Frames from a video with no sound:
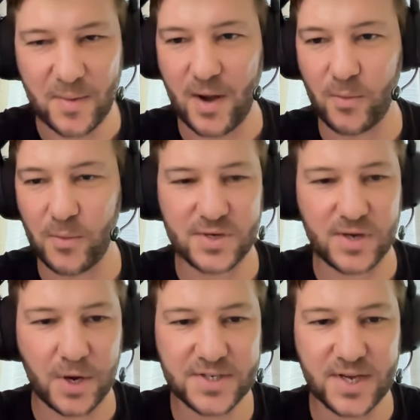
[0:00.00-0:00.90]
I want
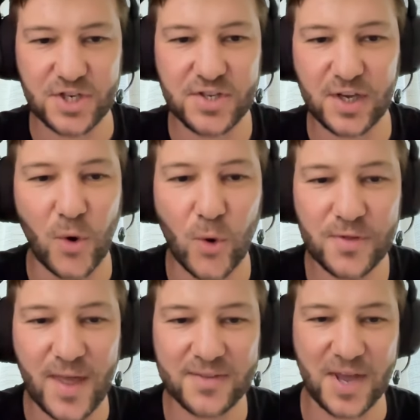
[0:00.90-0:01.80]
to say, just
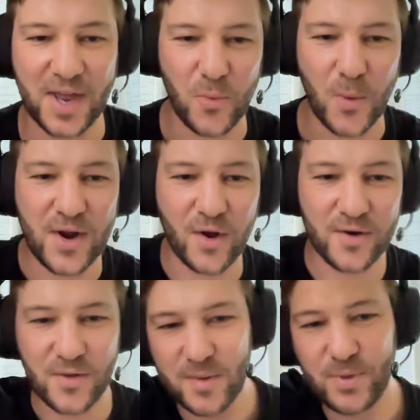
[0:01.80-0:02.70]
ignored that and went
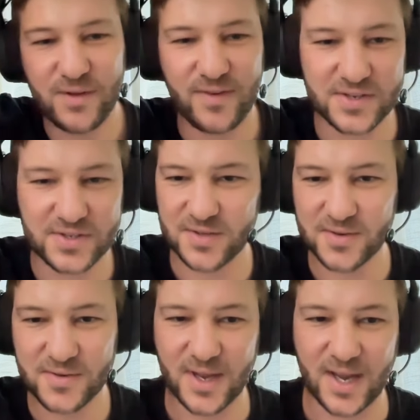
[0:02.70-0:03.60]
on in the previous
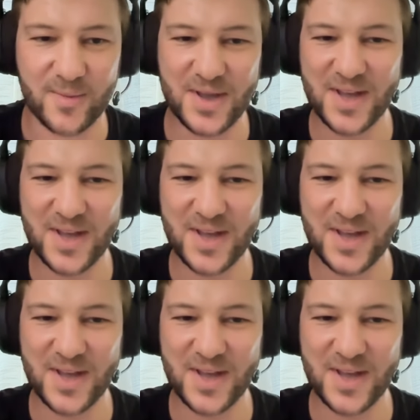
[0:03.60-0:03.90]
way